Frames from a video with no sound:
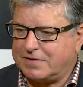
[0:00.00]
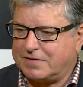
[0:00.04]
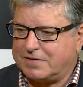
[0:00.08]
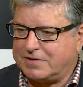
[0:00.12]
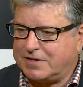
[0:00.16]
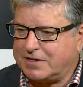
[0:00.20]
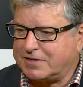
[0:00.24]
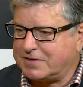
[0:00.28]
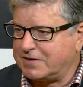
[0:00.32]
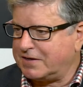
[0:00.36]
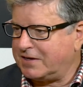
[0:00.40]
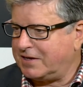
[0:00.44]

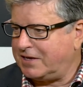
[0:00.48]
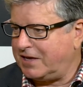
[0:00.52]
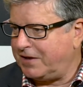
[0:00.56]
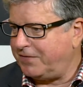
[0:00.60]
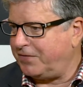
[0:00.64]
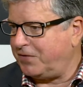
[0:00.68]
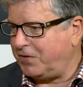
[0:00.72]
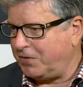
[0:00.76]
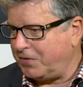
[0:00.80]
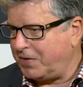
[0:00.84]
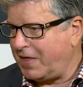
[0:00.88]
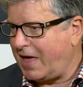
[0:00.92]
doesn't
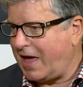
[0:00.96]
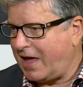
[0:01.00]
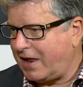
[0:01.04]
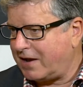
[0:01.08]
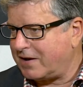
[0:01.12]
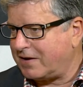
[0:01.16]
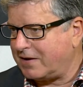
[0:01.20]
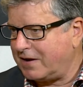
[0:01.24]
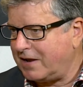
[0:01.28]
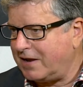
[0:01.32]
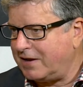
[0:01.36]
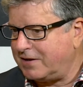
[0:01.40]
give you
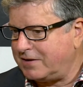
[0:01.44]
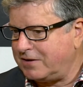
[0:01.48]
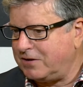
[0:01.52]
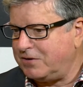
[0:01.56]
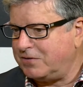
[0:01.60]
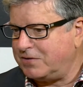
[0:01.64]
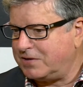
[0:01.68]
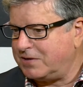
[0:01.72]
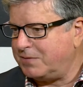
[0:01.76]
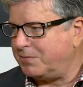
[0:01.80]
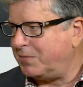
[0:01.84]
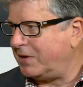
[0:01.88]
that.
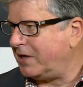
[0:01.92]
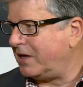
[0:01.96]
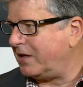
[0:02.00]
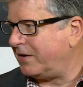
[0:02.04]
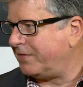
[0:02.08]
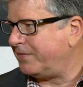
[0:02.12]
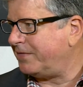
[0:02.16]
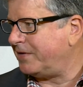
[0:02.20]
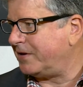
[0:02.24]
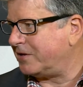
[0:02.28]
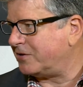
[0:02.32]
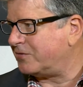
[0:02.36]
You simply get a
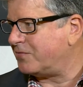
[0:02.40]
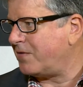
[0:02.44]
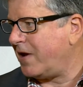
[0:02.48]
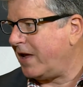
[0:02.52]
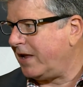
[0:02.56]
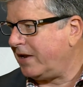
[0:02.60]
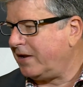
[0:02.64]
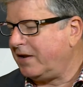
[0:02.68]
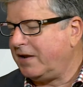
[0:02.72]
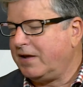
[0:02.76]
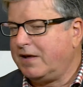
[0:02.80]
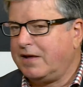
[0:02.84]
fixed
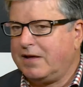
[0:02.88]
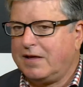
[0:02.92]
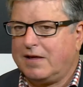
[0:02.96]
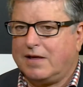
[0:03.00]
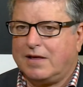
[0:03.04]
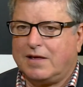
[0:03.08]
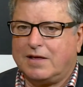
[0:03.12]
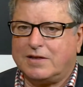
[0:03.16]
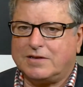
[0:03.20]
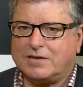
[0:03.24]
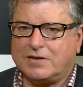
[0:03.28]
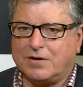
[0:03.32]
rate.
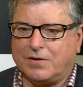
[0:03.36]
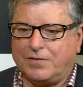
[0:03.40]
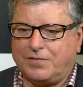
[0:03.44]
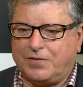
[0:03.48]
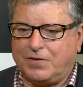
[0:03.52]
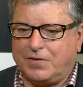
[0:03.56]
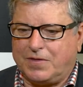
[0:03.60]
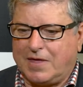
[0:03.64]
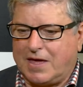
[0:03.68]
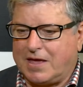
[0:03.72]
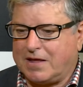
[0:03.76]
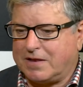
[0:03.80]
So if
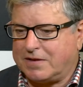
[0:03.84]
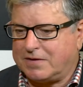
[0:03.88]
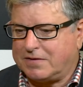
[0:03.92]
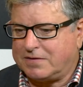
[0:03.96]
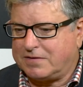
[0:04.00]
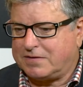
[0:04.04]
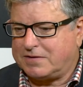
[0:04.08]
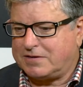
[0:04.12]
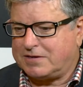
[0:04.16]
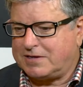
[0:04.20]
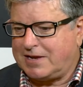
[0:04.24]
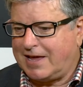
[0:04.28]
you
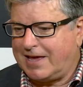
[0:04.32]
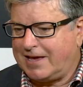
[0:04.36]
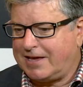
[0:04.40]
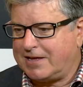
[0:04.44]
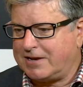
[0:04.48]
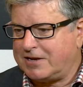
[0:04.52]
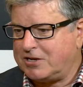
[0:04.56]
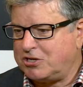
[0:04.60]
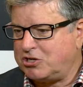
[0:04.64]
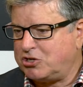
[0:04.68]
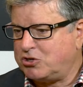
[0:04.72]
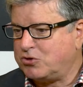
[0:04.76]
then take
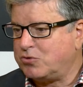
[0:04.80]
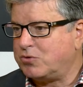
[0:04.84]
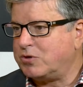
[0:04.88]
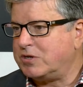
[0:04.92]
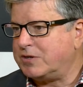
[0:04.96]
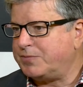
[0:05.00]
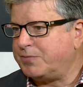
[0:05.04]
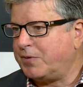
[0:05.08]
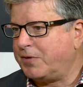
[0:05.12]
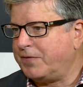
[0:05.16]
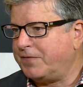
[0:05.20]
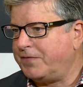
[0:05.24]
an
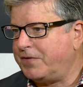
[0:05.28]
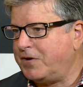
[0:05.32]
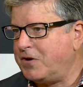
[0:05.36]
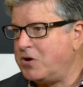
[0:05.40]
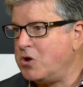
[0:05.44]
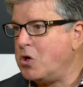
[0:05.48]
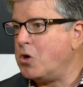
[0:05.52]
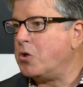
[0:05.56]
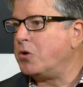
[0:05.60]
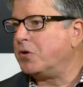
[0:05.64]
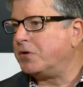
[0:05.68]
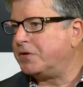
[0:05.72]
insurance bond for
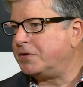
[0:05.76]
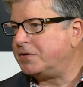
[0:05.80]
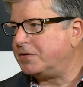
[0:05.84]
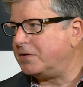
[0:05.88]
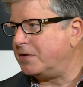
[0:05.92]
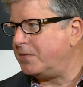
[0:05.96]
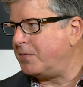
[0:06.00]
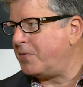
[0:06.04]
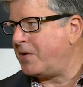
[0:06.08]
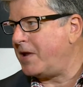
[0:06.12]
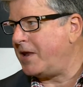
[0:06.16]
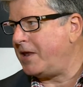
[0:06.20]

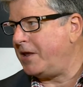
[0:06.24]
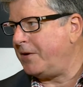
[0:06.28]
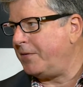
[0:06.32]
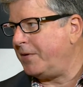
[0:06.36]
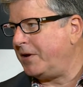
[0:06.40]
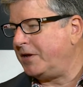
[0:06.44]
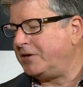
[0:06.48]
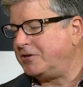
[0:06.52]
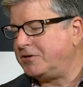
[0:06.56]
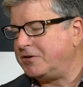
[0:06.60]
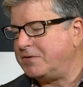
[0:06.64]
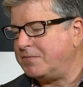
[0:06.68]

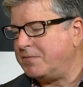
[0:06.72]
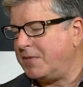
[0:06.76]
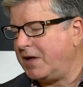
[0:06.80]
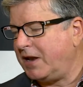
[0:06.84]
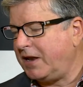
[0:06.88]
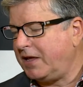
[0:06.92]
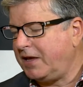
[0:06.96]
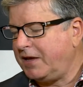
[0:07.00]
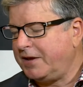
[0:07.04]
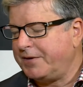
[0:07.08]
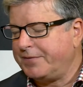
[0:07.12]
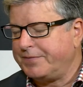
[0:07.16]
non-superannuation
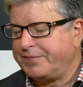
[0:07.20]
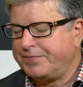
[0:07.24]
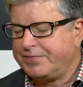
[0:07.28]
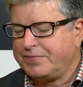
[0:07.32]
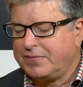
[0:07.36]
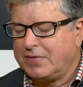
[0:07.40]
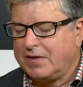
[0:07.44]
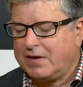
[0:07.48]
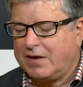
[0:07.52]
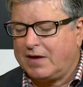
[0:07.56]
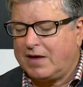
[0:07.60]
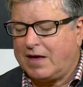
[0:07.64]
money
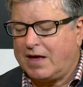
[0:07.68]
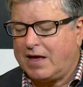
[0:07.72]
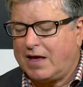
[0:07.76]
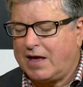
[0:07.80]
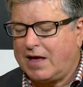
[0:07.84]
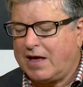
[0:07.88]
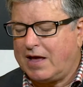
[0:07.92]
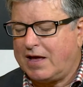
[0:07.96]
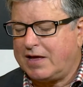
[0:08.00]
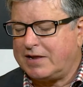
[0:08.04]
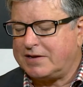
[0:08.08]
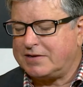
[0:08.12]

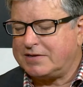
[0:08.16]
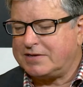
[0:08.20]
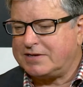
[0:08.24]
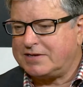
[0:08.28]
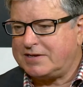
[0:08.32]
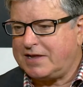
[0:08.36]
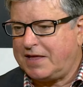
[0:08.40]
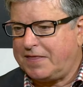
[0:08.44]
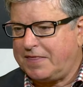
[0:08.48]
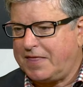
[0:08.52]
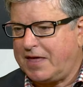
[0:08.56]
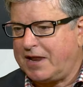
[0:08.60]
and
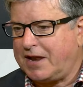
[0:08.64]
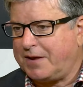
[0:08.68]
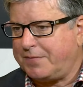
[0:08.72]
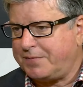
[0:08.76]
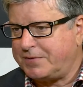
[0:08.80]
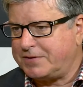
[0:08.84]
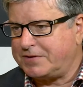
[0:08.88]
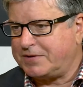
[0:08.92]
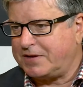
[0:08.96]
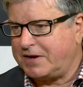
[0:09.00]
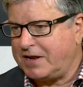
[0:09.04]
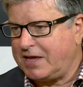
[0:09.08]
set that up
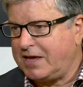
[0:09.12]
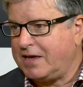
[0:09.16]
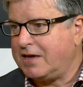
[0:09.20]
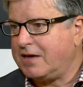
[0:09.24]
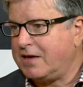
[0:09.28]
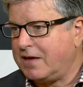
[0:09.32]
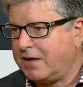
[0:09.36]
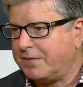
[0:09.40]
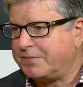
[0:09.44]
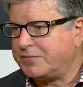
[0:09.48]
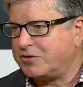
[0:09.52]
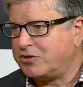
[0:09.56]
as an
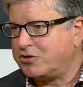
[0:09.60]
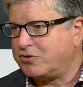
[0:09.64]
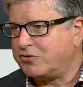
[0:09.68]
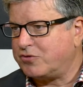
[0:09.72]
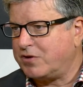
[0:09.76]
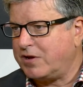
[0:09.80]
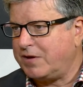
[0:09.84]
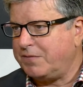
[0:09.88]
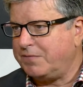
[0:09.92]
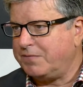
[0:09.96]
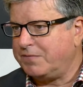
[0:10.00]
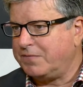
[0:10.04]
income
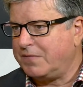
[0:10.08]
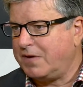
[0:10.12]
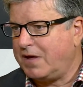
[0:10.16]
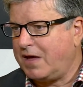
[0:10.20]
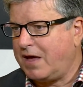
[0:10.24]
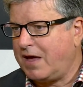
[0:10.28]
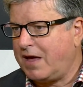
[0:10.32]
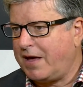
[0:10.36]
stream,